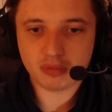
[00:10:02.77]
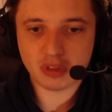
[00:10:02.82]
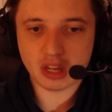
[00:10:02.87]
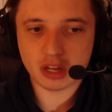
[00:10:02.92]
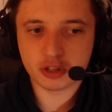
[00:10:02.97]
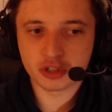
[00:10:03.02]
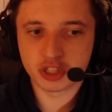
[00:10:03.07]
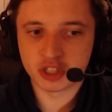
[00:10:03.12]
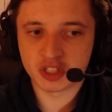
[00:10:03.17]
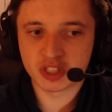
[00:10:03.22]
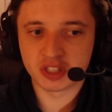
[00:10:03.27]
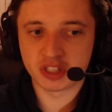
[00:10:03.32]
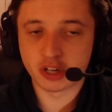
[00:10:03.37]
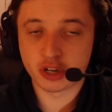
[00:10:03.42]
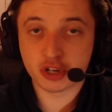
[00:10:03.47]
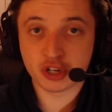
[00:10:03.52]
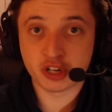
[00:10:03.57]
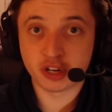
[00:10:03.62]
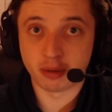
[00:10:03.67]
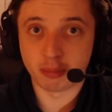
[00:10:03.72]
she's a
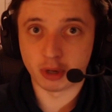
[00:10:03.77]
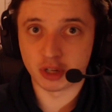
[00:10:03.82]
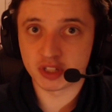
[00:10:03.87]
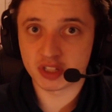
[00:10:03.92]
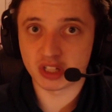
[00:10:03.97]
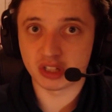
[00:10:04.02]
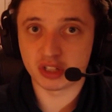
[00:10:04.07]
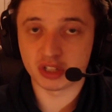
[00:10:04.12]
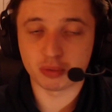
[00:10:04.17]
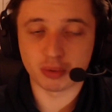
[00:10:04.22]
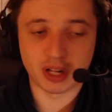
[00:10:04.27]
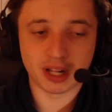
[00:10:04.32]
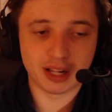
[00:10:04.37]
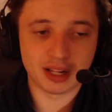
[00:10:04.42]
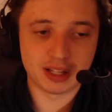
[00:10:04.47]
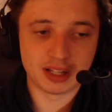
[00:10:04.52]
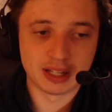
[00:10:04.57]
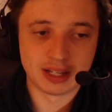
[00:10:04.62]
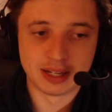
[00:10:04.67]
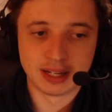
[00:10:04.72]
digital monster as
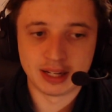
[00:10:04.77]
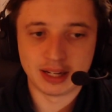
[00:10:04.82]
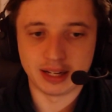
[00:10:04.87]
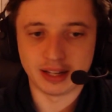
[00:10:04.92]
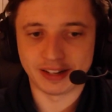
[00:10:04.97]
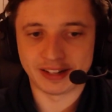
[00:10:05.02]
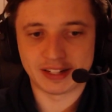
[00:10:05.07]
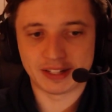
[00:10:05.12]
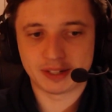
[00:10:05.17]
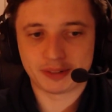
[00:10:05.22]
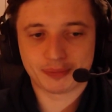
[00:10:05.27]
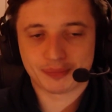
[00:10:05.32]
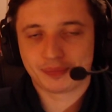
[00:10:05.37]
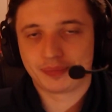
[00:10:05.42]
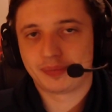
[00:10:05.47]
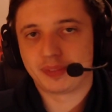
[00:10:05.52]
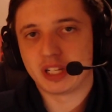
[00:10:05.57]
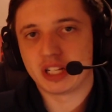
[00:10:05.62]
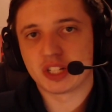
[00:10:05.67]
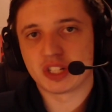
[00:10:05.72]
well. Like
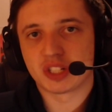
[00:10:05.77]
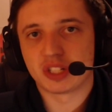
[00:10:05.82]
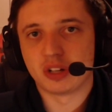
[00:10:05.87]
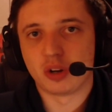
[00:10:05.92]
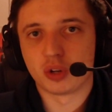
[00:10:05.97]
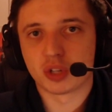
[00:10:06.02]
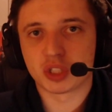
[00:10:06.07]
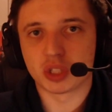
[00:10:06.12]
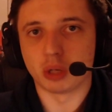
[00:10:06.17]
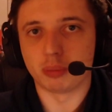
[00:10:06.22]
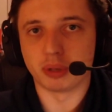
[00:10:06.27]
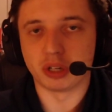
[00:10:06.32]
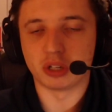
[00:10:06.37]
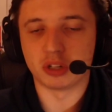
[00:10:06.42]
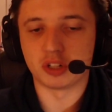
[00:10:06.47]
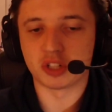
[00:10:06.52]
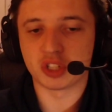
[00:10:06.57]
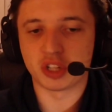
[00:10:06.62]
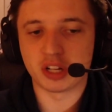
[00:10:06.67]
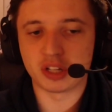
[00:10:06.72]
there's no stopping
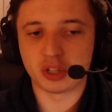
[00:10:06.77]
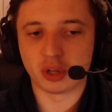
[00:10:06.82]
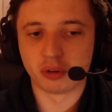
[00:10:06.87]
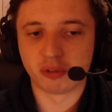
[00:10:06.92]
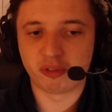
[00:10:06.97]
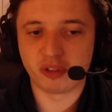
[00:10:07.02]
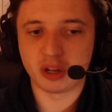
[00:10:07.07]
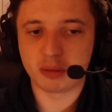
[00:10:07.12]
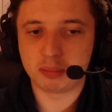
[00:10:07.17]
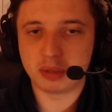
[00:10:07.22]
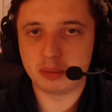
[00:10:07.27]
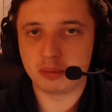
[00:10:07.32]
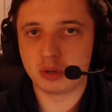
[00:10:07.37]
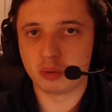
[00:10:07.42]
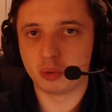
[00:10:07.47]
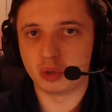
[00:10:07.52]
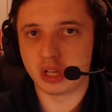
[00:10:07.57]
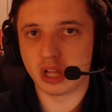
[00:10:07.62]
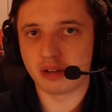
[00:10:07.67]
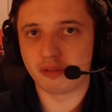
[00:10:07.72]
her. So I don't think BIBI
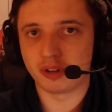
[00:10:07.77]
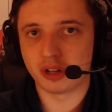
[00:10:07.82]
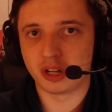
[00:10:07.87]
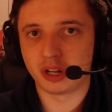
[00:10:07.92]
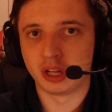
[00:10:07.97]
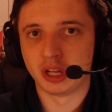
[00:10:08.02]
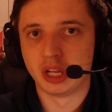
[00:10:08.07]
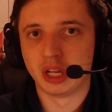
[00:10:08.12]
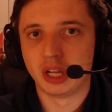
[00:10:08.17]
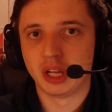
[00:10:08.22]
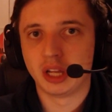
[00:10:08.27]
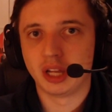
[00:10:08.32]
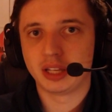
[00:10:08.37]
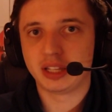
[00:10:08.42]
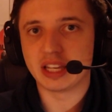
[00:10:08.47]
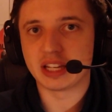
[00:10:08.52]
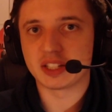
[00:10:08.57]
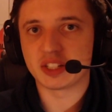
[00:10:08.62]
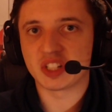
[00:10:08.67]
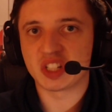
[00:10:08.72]
will ever
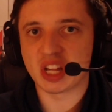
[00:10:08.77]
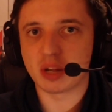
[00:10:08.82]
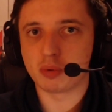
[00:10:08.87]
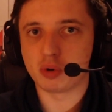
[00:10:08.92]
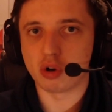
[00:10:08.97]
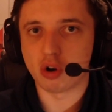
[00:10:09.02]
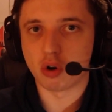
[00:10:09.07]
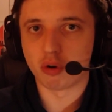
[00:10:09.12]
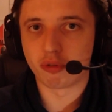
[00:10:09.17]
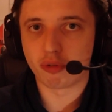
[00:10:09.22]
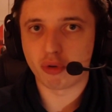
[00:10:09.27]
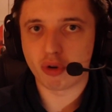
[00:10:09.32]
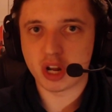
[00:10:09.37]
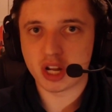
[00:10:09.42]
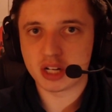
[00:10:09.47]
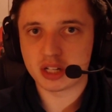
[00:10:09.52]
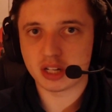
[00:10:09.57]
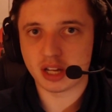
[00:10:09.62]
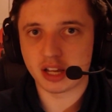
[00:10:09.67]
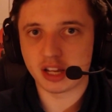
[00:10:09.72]
get the same growth
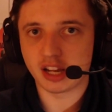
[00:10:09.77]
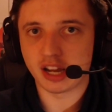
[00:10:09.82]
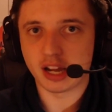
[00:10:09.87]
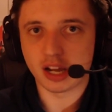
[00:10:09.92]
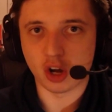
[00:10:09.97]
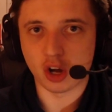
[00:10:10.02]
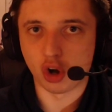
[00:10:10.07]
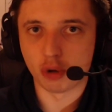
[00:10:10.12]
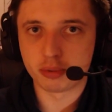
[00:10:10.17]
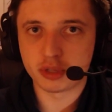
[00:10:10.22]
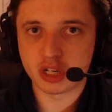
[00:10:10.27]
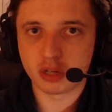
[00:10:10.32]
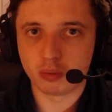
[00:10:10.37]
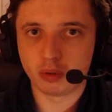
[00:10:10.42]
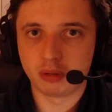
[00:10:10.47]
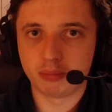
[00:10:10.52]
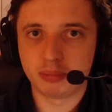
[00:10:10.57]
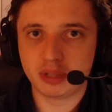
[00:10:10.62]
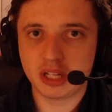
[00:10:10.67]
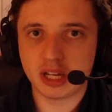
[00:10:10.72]
rate. I hope she
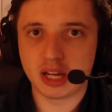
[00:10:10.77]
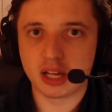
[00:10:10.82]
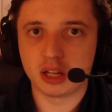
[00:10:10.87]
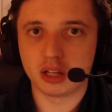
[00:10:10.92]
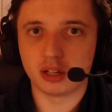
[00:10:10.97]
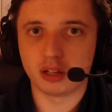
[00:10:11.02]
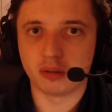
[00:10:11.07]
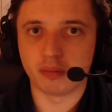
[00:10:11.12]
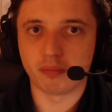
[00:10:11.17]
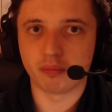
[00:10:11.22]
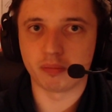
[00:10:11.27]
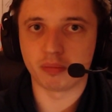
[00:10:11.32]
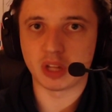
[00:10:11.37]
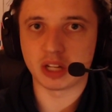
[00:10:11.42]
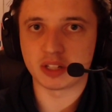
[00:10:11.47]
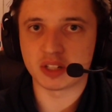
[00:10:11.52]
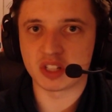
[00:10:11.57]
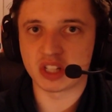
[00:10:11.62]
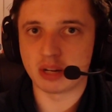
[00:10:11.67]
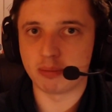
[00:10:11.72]
will be at
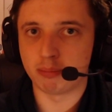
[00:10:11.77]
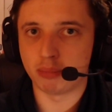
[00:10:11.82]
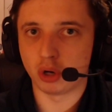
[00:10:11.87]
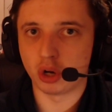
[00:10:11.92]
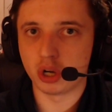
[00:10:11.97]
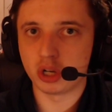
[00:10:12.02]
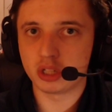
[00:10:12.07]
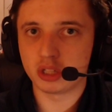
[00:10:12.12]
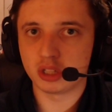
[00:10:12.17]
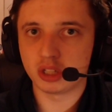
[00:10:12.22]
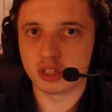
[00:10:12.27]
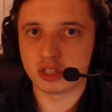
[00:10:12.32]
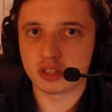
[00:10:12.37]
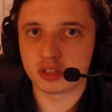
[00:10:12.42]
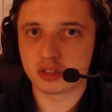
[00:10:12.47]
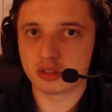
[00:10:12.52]
the same point and